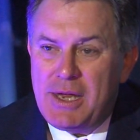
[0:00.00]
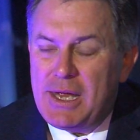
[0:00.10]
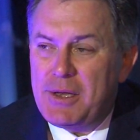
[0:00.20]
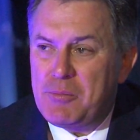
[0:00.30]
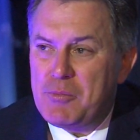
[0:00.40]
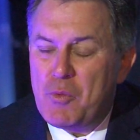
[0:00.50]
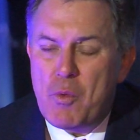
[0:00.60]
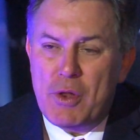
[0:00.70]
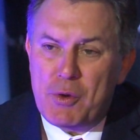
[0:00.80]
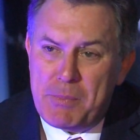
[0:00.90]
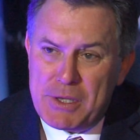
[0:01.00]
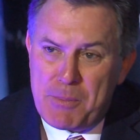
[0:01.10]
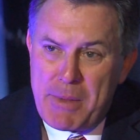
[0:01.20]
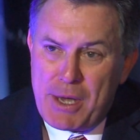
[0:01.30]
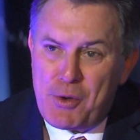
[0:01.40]
And whether it be
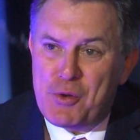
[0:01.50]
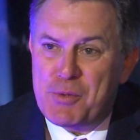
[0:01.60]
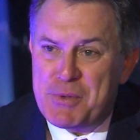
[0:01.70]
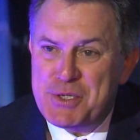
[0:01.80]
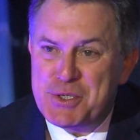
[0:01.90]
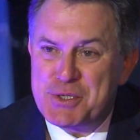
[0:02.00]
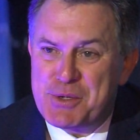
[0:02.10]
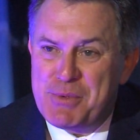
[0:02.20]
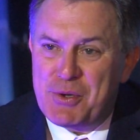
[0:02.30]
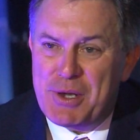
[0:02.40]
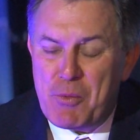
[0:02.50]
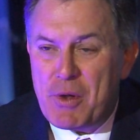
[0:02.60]
the mayor or the business community,